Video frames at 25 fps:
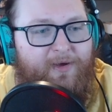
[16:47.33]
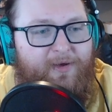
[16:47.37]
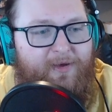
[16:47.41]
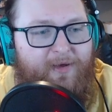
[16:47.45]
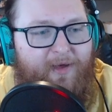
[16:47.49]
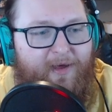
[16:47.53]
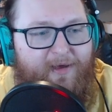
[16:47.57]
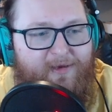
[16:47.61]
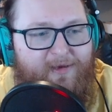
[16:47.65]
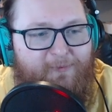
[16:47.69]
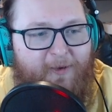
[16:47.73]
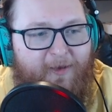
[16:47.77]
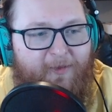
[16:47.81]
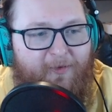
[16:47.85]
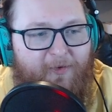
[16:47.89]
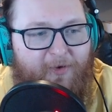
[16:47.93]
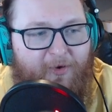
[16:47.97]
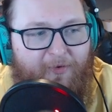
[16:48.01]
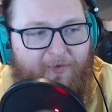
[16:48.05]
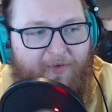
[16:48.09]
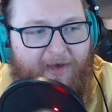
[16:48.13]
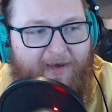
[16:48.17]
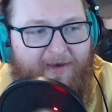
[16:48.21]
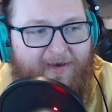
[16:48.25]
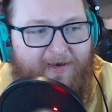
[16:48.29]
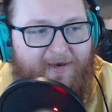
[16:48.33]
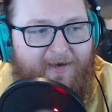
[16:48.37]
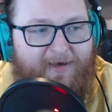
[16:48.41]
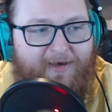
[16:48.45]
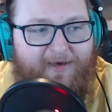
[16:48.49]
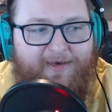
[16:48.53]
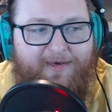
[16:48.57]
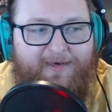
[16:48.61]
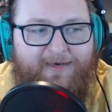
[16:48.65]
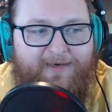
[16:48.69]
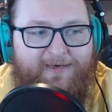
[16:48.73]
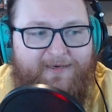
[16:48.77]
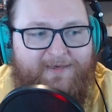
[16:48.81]
SP Little Knight.
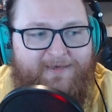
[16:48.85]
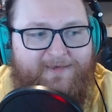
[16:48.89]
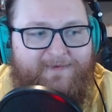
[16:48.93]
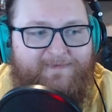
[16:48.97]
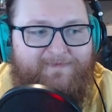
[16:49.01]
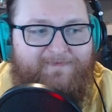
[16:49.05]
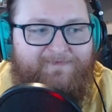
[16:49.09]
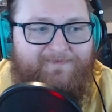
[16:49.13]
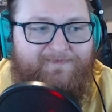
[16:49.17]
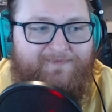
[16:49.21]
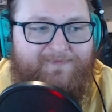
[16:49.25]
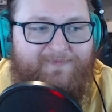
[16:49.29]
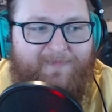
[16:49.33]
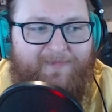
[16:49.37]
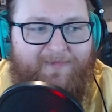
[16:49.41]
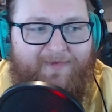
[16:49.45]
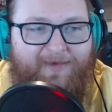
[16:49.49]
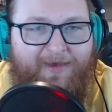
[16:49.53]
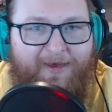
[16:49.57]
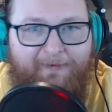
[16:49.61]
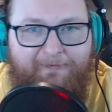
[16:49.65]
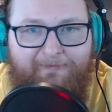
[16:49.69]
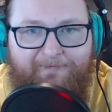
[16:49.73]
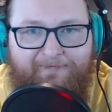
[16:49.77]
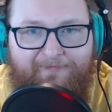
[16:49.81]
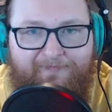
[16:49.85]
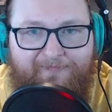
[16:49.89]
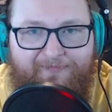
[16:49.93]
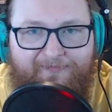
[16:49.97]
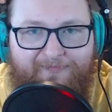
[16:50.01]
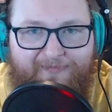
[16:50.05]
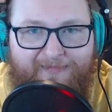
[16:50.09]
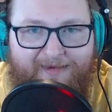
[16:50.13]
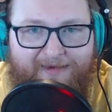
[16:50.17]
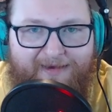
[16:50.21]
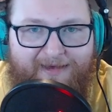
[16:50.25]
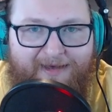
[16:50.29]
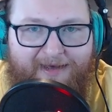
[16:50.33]
Yep.
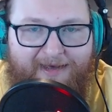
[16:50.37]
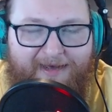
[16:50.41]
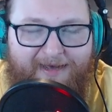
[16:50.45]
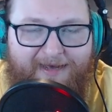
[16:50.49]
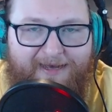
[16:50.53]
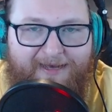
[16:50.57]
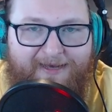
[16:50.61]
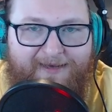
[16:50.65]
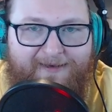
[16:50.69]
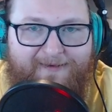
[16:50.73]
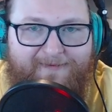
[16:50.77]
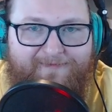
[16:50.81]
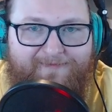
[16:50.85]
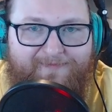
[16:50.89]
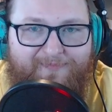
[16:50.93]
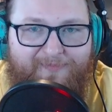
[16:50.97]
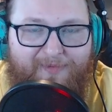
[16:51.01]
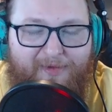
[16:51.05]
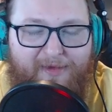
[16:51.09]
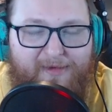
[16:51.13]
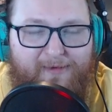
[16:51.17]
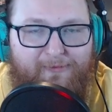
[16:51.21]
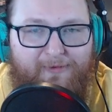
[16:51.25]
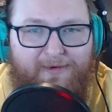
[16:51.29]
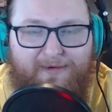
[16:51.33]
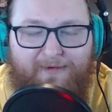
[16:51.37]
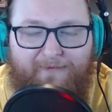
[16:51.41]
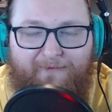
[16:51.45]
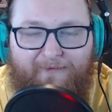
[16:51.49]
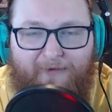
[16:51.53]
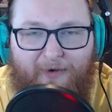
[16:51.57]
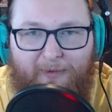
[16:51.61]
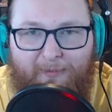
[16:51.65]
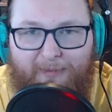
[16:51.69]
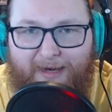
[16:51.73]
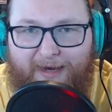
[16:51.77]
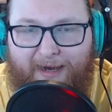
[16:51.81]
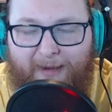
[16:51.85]
This was
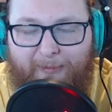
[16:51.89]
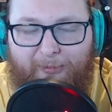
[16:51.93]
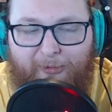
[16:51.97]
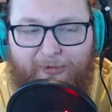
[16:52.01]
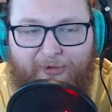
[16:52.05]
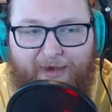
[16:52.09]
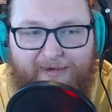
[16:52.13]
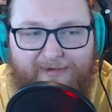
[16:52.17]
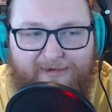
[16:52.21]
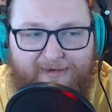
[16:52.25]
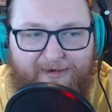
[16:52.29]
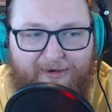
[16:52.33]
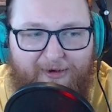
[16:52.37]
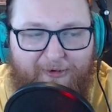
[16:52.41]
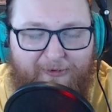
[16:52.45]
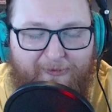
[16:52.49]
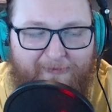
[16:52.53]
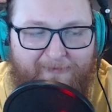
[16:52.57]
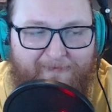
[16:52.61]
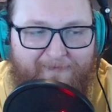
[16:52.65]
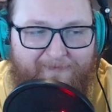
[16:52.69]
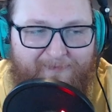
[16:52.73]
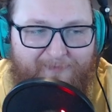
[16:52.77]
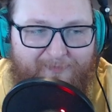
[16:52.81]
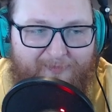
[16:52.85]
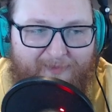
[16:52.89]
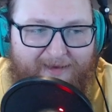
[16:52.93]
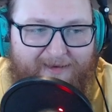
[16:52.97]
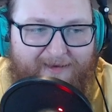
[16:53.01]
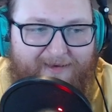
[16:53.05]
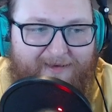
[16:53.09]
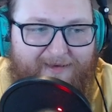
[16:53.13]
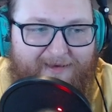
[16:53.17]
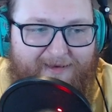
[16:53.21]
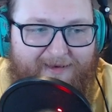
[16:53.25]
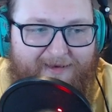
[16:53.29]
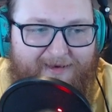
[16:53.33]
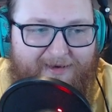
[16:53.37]
confirmed a couple days ago.
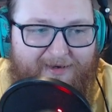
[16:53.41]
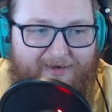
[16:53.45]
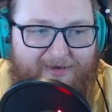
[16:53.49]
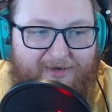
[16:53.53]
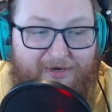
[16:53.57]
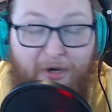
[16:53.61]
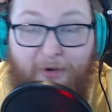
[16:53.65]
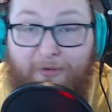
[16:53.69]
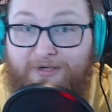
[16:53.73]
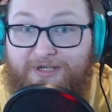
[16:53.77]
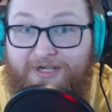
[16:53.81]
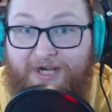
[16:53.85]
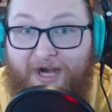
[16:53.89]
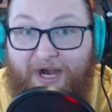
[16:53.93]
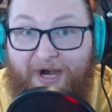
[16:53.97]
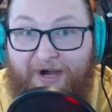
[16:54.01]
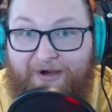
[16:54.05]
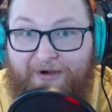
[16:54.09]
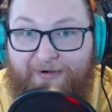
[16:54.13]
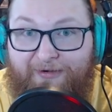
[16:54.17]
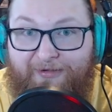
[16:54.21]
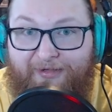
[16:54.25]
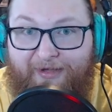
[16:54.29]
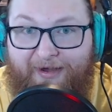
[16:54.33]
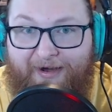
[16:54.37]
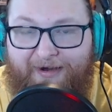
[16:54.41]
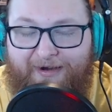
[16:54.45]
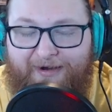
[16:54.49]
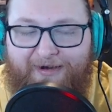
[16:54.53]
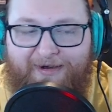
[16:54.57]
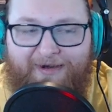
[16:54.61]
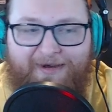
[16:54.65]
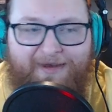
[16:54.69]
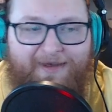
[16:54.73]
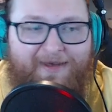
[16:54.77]
No shocker there.